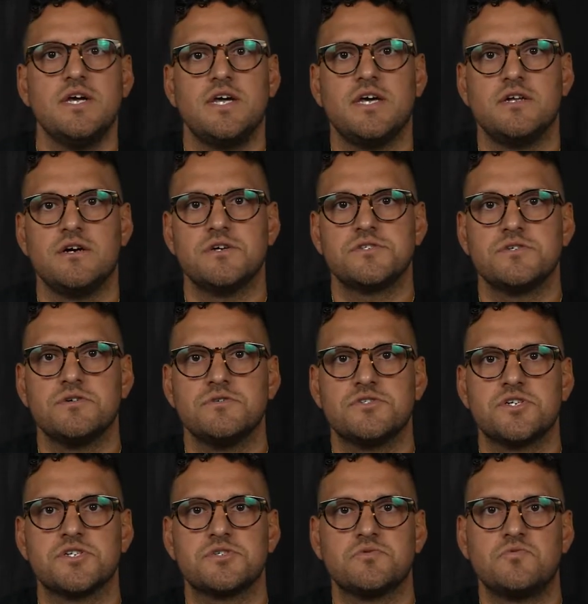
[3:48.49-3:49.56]
and also
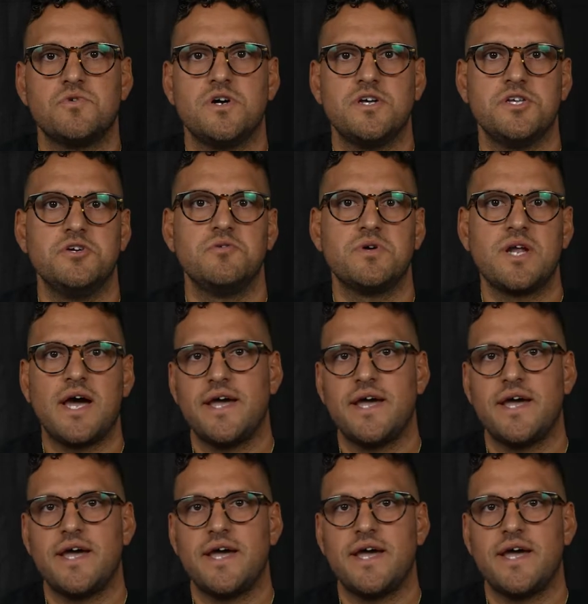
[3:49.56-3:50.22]
just what you and